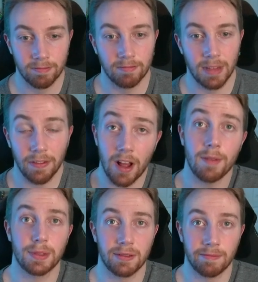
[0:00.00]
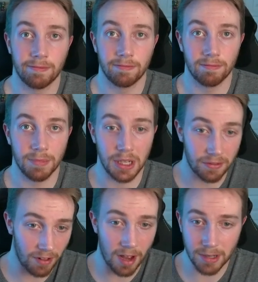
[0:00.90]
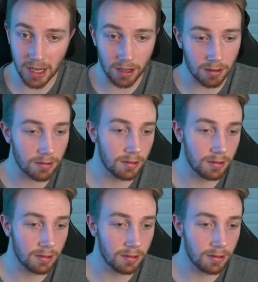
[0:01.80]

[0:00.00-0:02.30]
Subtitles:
he flops. He's flopped here.